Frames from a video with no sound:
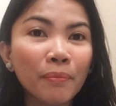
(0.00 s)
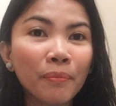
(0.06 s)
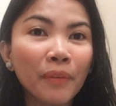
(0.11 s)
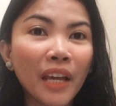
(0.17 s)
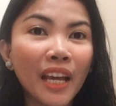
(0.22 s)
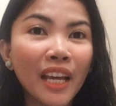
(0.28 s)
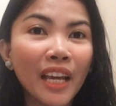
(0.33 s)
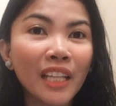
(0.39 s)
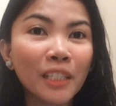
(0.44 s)

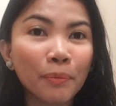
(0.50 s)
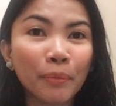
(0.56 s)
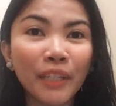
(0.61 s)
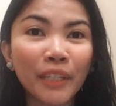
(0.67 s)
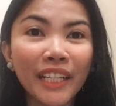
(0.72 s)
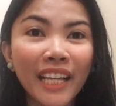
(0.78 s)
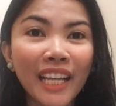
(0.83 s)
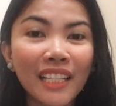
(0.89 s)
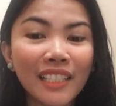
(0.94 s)

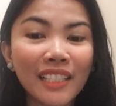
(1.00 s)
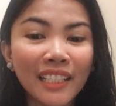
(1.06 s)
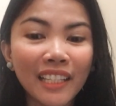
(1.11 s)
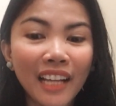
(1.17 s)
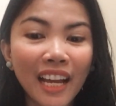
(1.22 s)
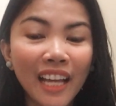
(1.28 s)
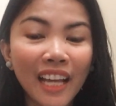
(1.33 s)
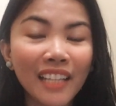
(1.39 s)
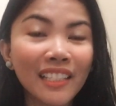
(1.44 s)
experience,
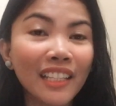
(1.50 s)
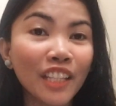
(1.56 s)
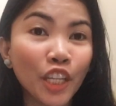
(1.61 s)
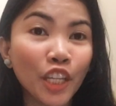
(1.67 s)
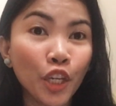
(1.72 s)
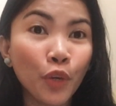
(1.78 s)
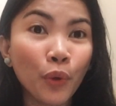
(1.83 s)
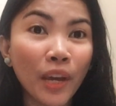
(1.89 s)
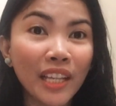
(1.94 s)
guys, at
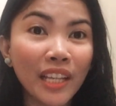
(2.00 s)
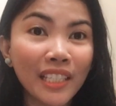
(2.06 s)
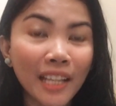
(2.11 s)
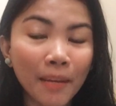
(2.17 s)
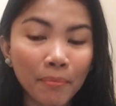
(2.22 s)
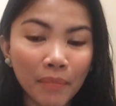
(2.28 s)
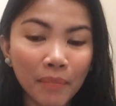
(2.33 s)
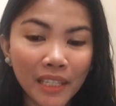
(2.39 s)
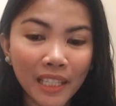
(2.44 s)
the US
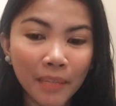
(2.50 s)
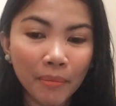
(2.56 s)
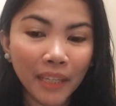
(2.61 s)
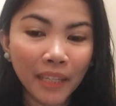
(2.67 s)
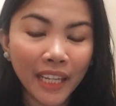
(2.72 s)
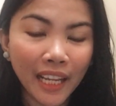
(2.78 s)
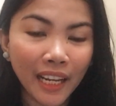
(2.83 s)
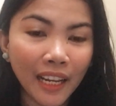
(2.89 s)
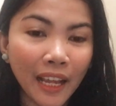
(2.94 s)
Embassy
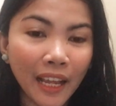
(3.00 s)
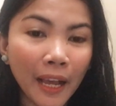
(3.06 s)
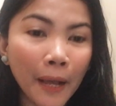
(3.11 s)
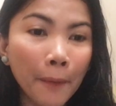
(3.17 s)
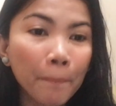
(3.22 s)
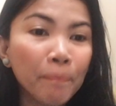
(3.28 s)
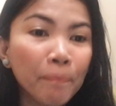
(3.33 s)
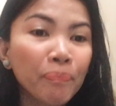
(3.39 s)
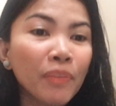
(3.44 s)

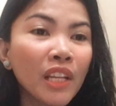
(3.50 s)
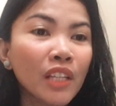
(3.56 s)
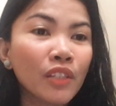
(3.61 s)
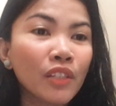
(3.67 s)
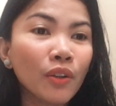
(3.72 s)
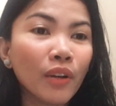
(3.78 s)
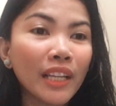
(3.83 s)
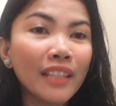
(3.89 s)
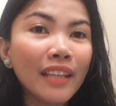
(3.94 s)
Manila.
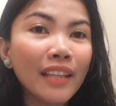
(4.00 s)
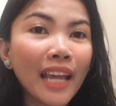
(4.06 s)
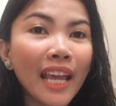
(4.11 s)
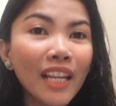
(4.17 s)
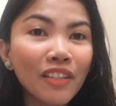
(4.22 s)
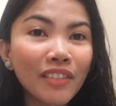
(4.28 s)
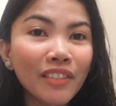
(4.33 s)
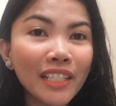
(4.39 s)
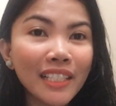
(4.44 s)
So in the
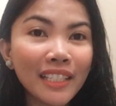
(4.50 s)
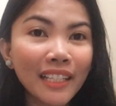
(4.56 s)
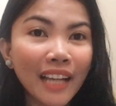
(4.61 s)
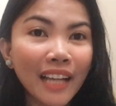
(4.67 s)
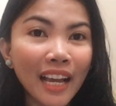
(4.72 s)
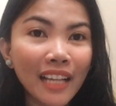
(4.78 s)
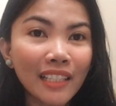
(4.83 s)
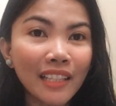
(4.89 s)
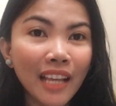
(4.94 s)
entrance,
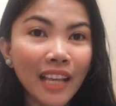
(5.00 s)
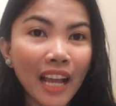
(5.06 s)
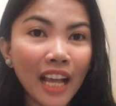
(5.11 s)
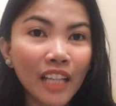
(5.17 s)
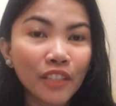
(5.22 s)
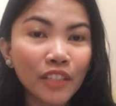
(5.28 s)
guys, they asked